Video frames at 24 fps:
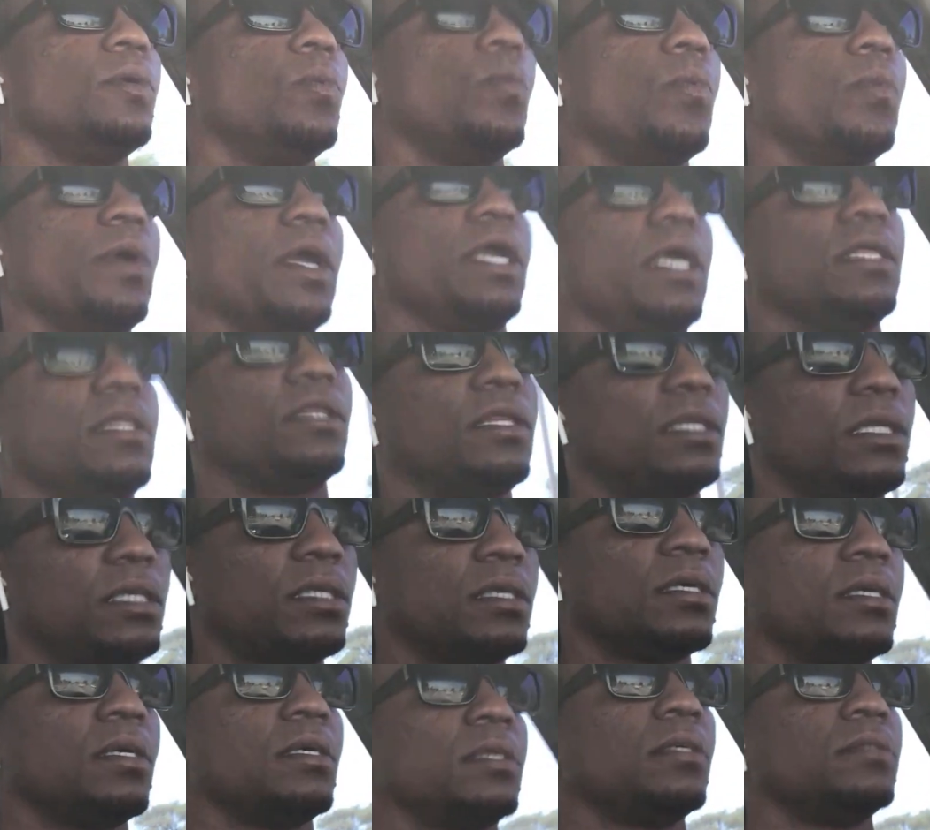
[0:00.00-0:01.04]
with
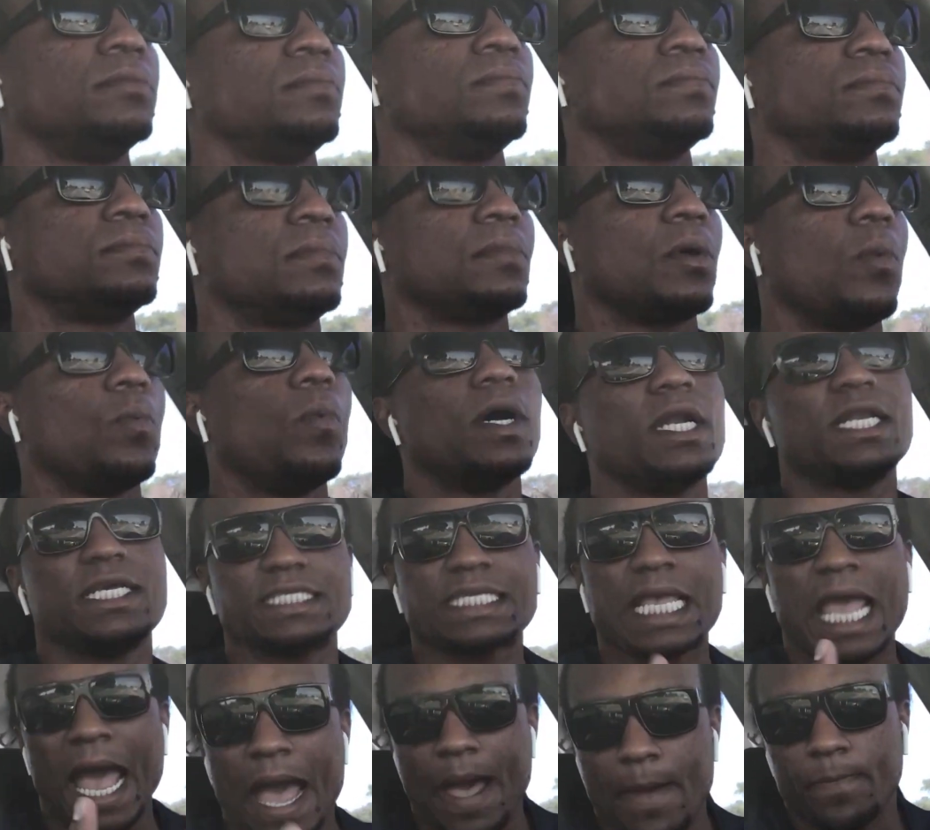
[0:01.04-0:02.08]
what is
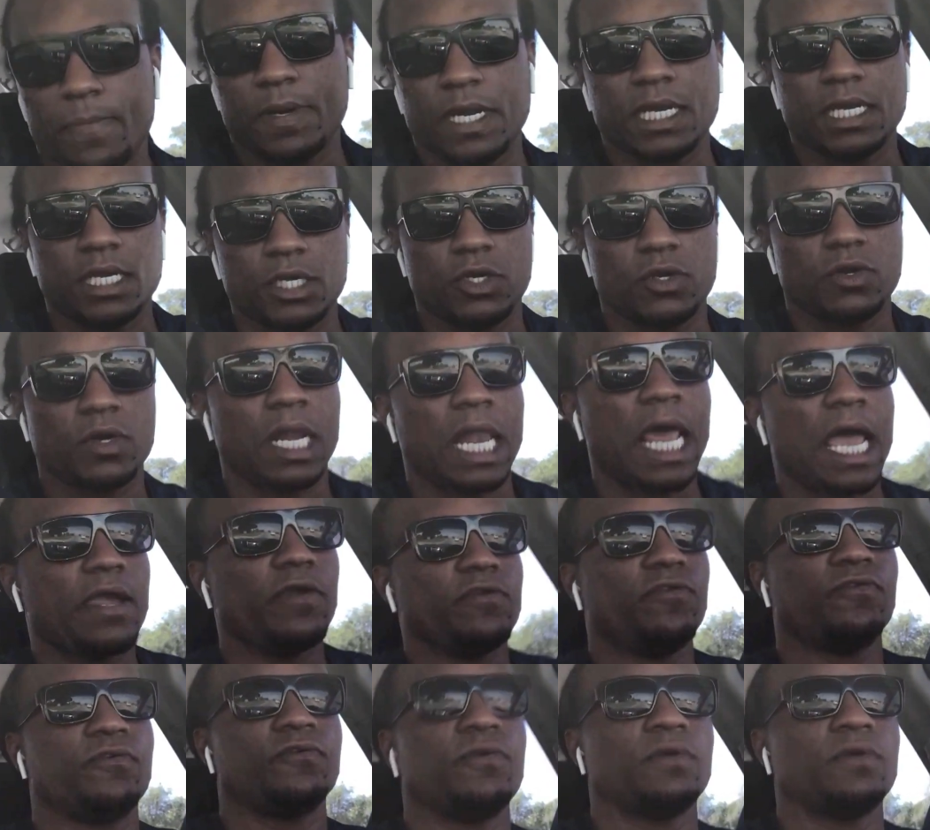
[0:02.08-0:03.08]
happening in your life.